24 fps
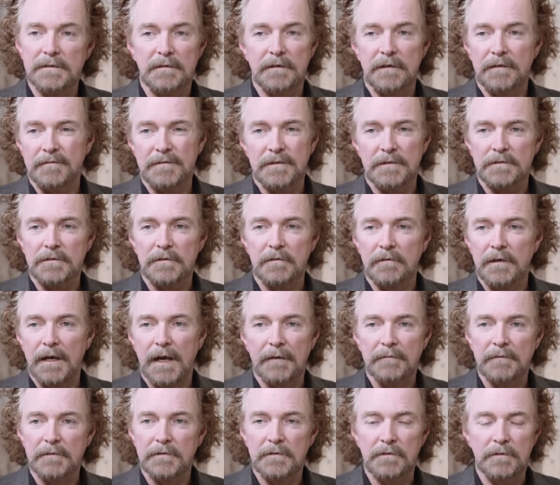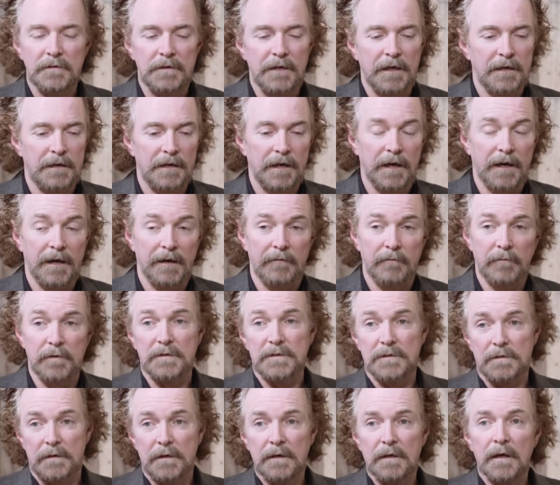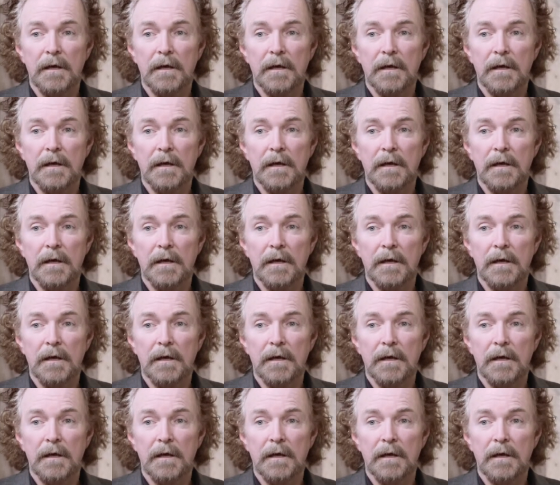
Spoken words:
There's a certain aptitude you had to have, which,